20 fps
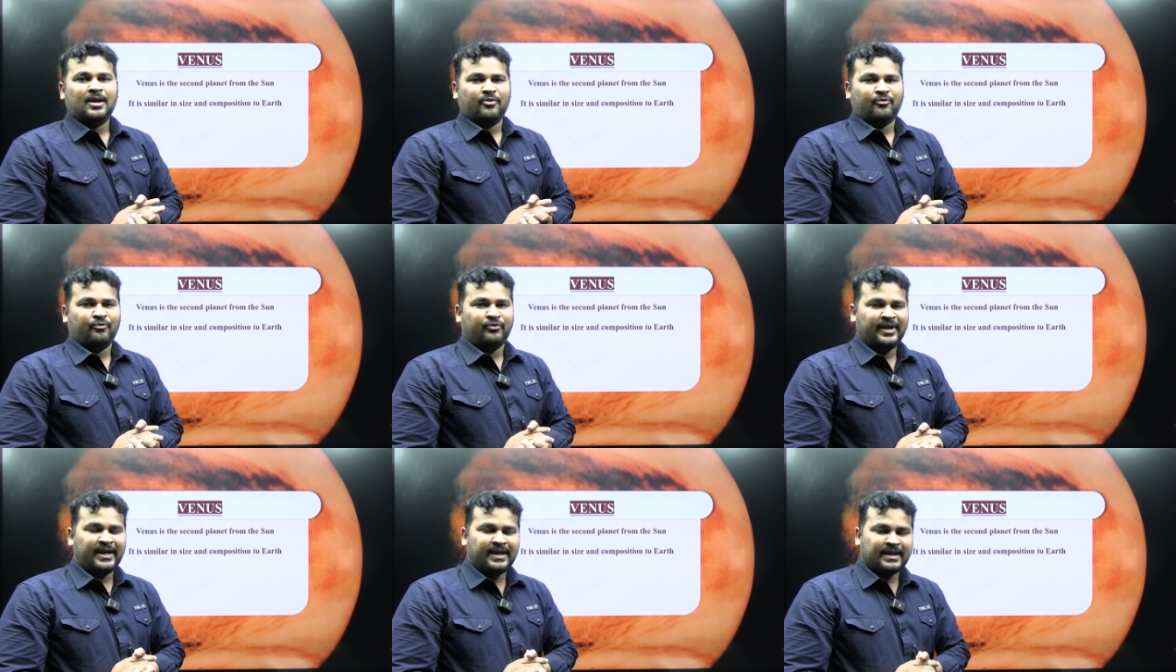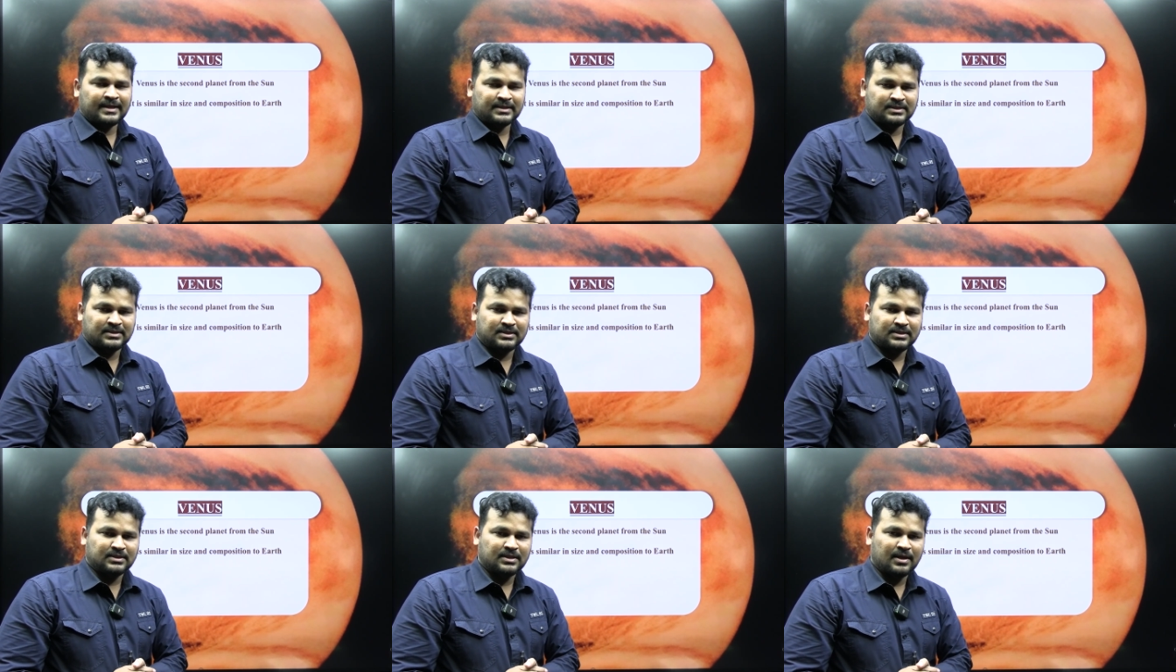
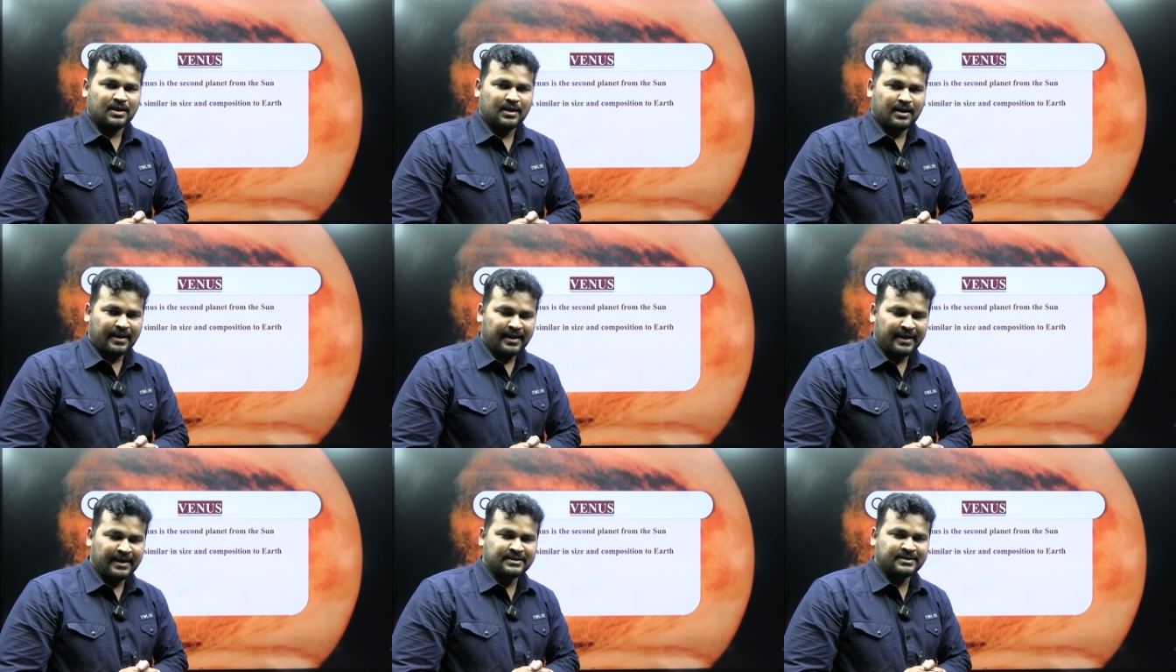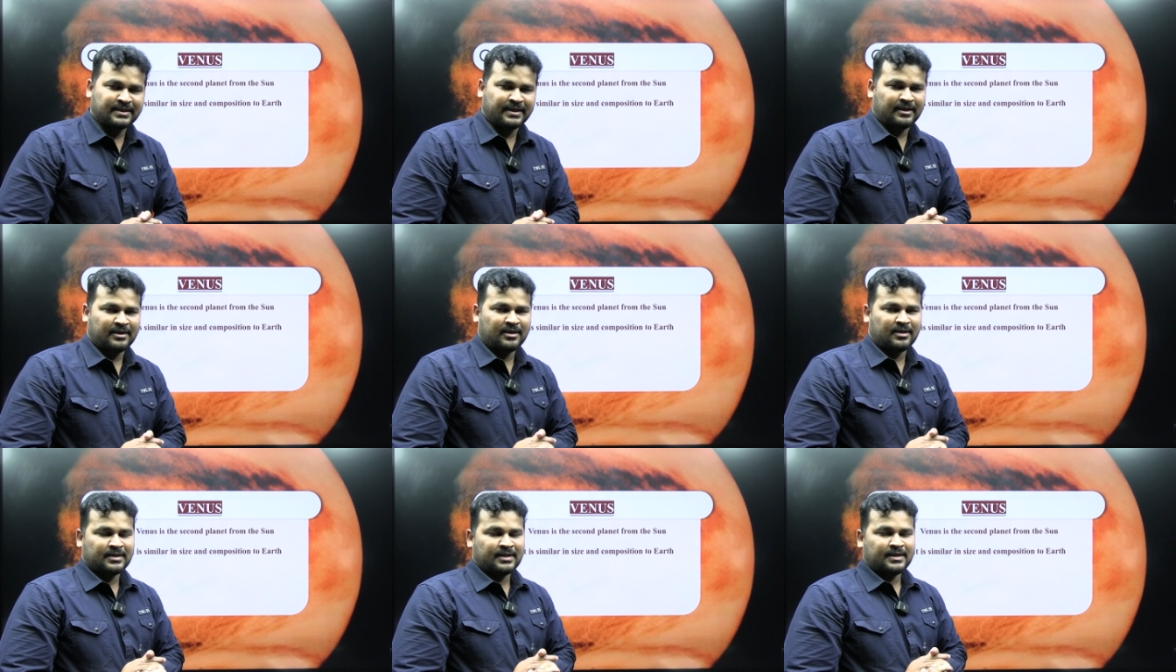Venus is
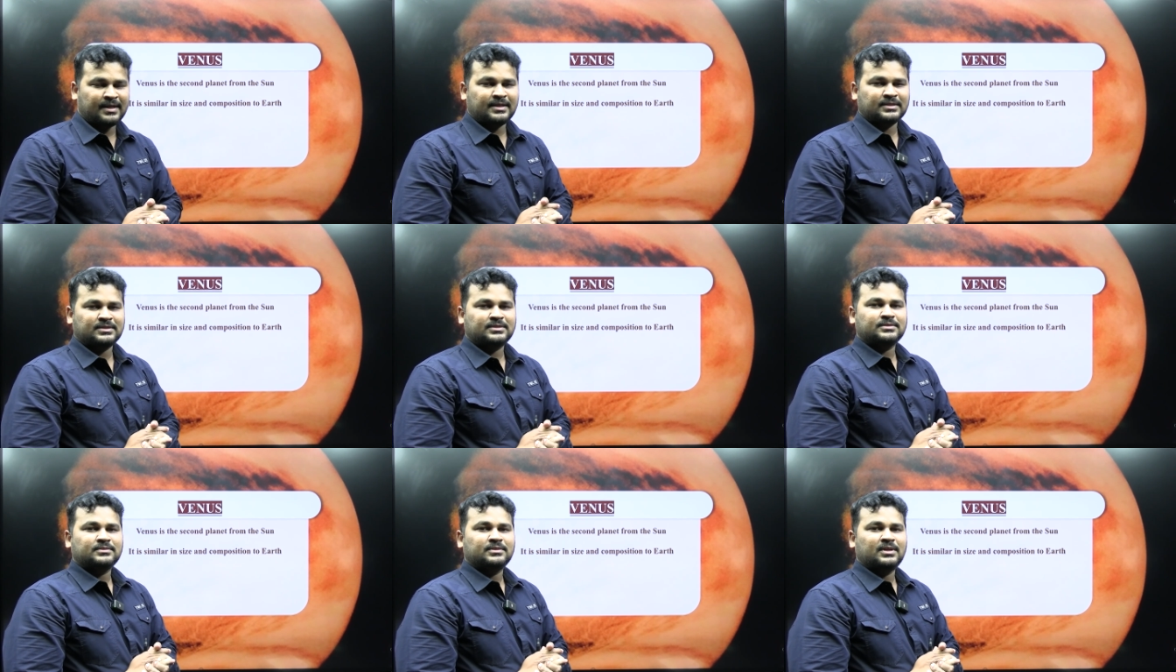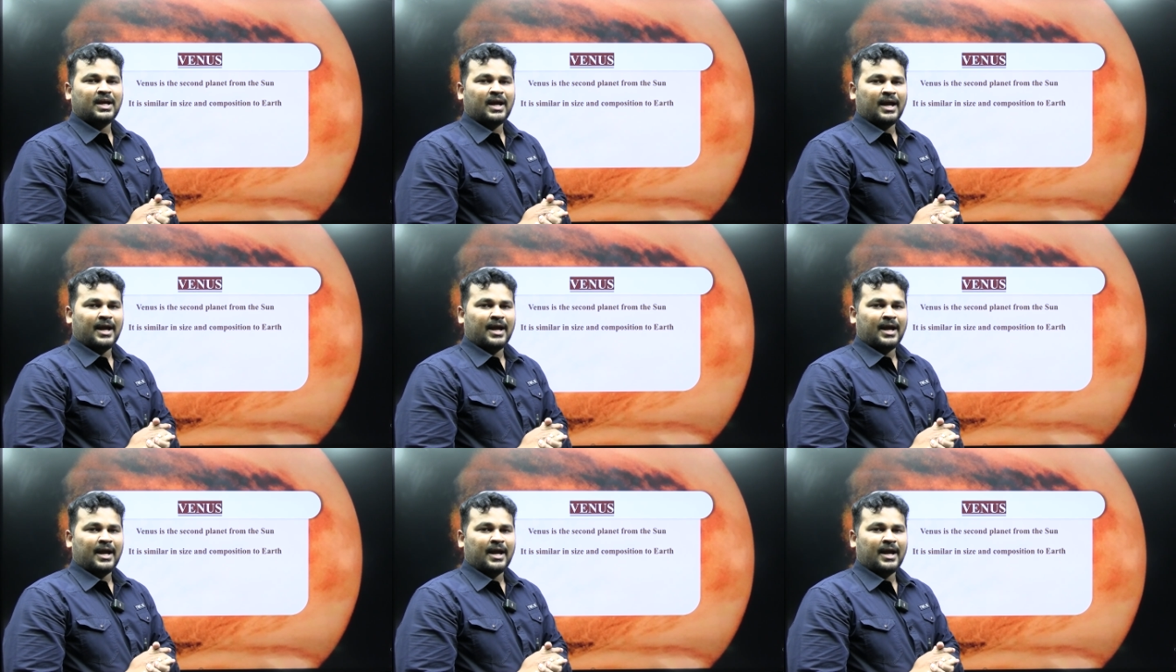regarded as